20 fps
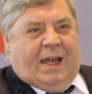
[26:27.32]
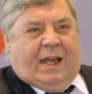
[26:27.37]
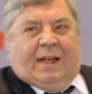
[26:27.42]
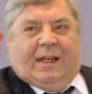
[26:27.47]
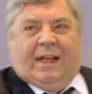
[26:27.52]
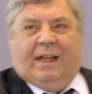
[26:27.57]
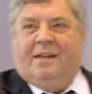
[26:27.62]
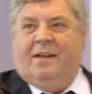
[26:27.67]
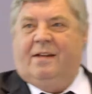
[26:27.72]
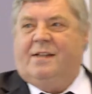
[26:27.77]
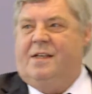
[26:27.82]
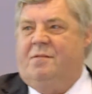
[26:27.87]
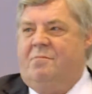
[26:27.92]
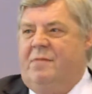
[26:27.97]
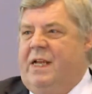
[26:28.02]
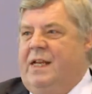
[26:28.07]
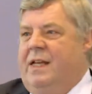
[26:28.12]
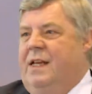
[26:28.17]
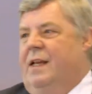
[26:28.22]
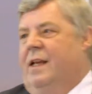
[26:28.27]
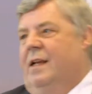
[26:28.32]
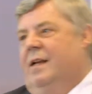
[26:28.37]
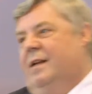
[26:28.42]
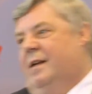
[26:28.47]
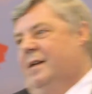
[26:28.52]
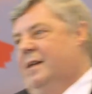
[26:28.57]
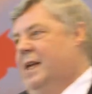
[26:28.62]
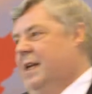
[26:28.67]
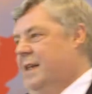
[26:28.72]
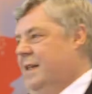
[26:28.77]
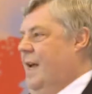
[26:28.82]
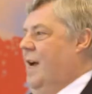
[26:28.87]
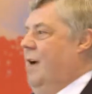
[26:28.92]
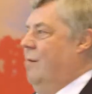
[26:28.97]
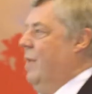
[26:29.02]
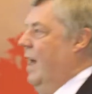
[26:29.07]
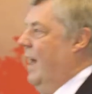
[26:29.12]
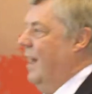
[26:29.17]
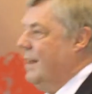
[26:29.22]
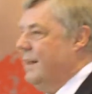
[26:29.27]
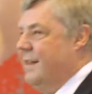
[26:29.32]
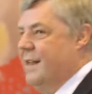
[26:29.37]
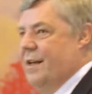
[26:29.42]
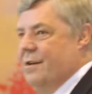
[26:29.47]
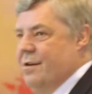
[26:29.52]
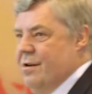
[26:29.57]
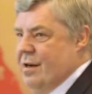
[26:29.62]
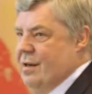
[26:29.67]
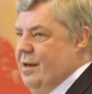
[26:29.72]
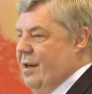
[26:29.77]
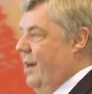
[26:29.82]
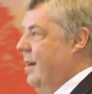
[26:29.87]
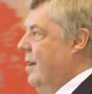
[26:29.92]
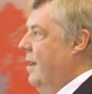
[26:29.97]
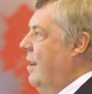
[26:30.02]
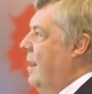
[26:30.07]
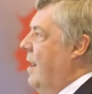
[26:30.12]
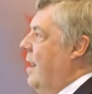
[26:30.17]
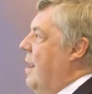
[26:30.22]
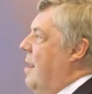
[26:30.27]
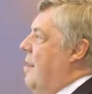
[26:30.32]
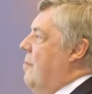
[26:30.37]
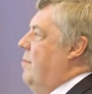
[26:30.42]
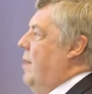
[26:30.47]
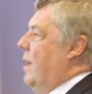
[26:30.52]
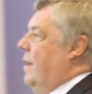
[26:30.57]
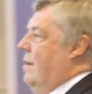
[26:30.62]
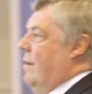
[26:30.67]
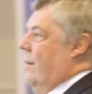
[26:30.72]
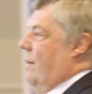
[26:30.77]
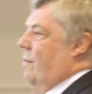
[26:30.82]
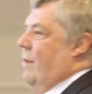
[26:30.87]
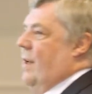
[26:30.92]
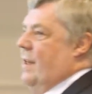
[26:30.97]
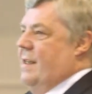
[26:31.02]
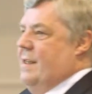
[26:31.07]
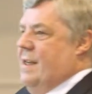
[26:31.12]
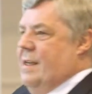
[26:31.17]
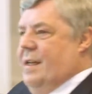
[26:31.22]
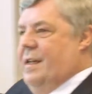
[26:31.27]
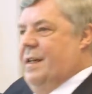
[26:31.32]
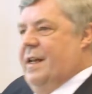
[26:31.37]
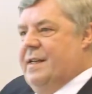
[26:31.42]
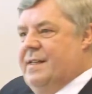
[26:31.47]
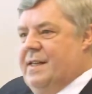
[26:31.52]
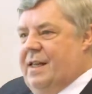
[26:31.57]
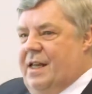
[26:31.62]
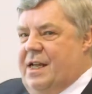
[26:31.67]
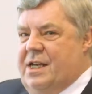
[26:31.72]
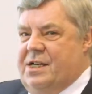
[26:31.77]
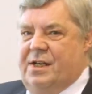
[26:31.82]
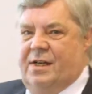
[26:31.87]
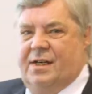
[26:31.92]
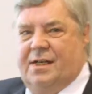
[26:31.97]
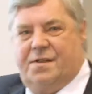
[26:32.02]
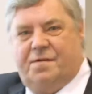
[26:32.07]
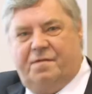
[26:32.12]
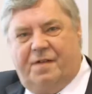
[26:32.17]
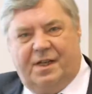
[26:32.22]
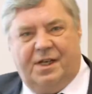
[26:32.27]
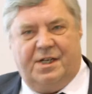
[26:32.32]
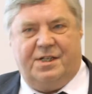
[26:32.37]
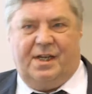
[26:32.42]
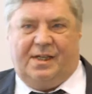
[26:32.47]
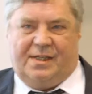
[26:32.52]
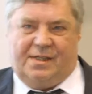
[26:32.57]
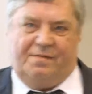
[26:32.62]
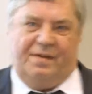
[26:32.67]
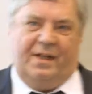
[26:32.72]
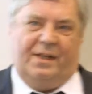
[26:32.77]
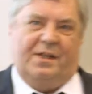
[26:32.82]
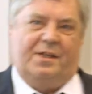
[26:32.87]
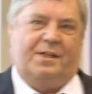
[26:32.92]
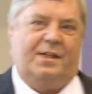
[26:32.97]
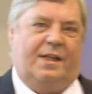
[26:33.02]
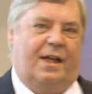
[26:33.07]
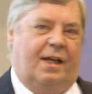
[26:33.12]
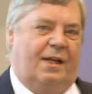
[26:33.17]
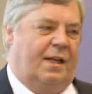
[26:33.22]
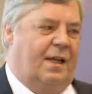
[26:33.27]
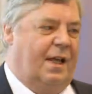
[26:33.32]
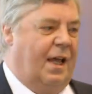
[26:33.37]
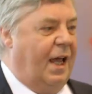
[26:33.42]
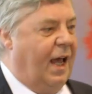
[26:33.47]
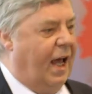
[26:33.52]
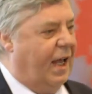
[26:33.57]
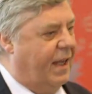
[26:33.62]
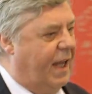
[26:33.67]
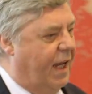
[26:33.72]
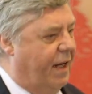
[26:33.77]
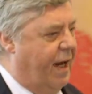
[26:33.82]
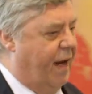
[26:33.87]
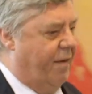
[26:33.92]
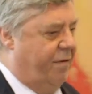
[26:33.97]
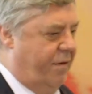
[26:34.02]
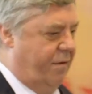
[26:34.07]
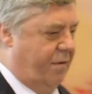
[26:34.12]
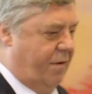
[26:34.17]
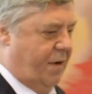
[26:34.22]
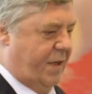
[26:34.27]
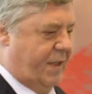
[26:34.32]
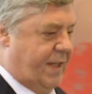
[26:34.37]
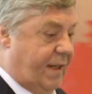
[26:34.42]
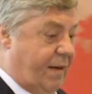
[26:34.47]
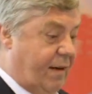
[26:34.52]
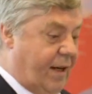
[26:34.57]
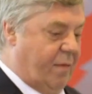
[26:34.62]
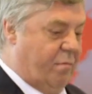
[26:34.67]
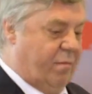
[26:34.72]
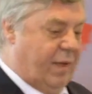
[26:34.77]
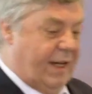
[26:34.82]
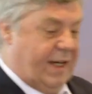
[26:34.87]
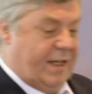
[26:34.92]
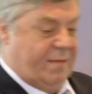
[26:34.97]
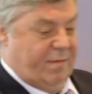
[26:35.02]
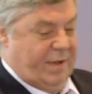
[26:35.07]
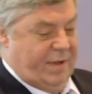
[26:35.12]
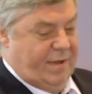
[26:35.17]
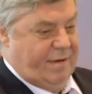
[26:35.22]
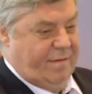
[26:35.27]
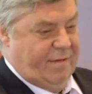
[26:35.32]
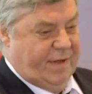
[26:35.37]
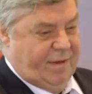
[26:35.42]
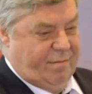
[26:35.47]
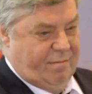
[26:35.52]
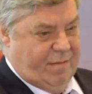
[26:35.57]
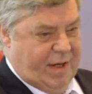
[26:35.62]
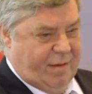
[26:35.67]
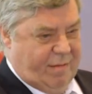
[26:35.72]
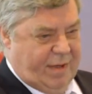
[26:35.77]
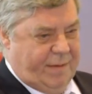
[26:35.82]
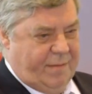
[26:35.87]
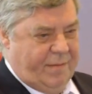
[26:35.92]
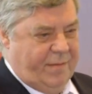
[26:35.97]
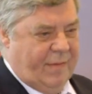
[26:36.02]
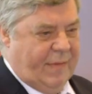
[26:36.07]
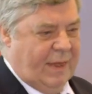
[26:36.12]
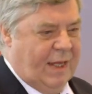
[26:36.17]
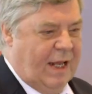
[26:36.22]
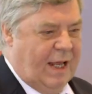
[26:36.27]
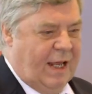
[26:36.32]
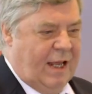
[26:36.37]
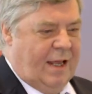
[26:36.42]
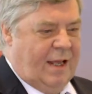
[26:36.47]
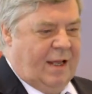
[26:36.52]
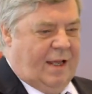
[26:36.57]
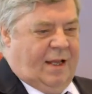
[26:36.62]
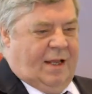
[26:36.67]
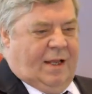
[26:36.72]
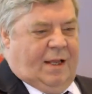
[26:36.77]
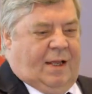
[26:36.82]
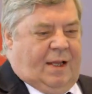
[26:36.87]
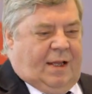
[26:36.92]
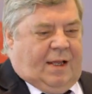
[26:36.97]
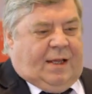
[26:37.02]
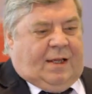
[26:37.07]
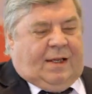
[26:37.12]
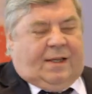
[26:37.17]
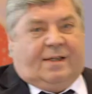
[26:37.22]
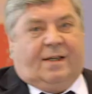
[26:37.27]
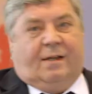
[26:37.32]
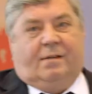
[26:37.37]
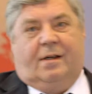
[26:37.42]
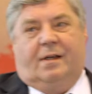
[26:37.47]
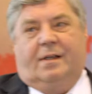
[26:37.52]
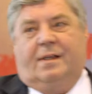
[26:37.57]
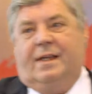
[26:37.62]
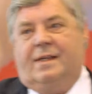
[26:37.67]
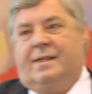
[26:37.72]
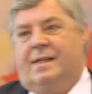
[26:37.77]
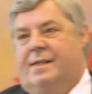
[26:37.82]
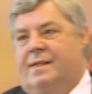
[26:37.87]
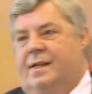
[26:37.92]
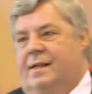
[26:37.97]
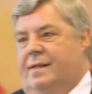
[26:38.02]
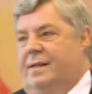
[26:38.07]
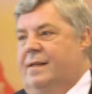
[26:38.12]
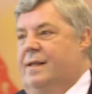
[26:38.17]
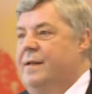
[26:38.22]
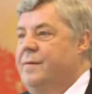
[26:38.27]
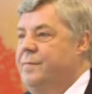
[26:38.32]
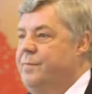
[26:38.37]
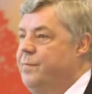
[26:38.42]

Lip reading: That doesn't mean that I'm anti-nuclear, but once an installation is finished, it's finished, yeah? And then you have to consider replacement of it, maybe. So, this is it.